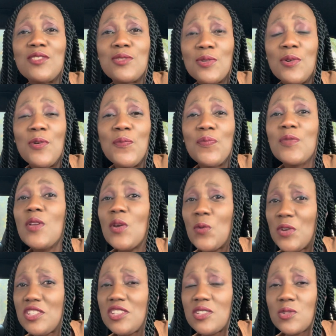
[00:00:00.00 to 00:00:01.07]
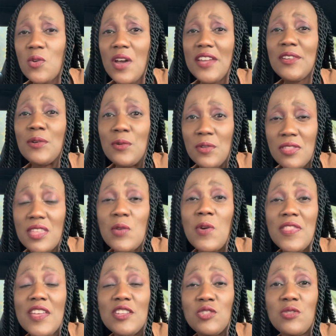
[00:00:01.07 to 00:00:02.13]
So, which is quite a good thing.
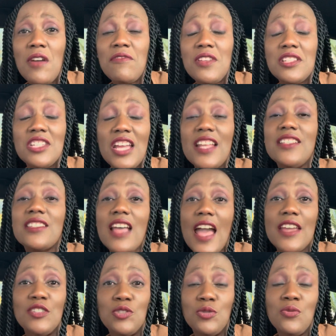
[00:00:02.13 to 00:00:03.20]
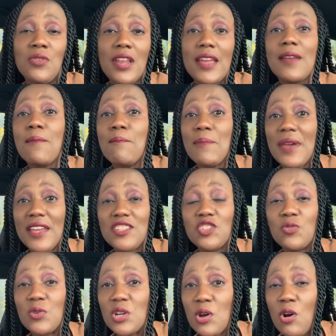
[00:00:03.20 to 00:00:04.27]
When I do have the chance, I do like
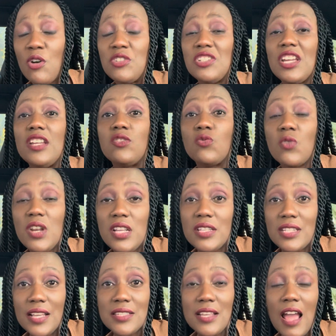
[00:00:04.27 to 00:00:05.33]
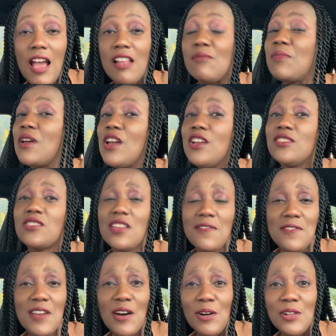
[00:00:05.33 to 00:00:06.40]
batch record. It really does help. So
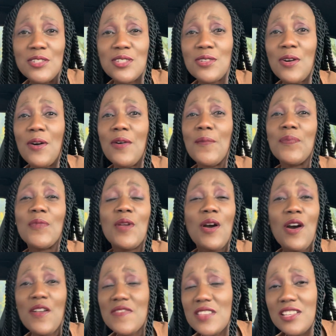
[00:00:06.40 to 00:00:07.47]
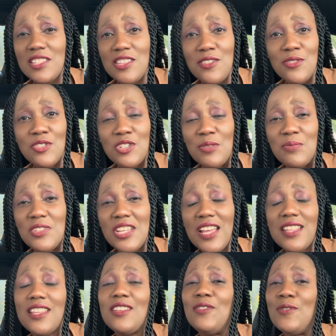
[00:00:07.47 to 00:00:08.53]
if you're also on this YouTube
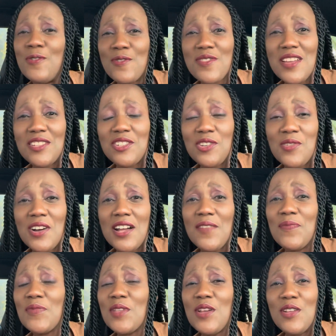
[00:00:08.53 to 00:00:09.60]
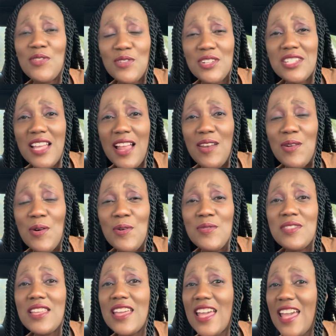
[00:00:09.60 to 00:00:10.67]
journey, know that you are not
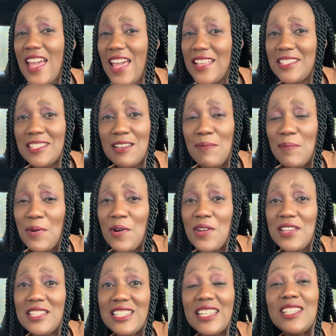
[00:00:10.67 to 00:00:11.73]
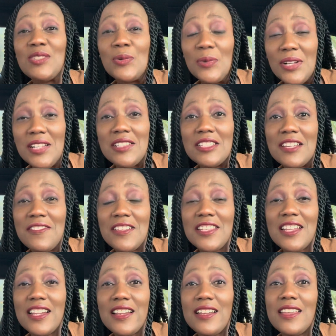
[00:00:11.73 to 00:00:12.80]
alone. At some point, it will
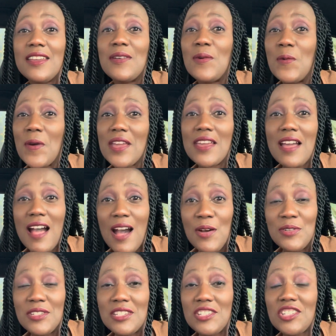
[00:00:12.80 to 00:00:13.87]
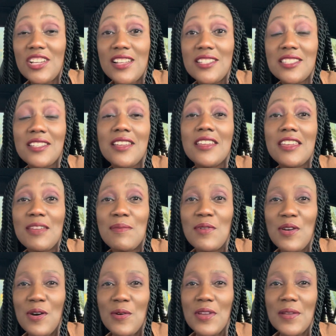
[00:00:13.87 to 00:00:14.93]
definitely work out. Just keep
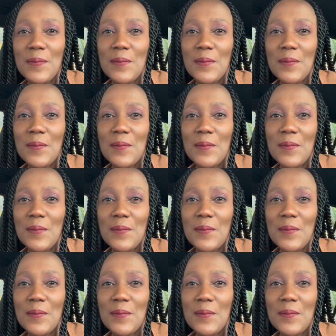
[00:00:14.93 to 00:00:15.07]
going.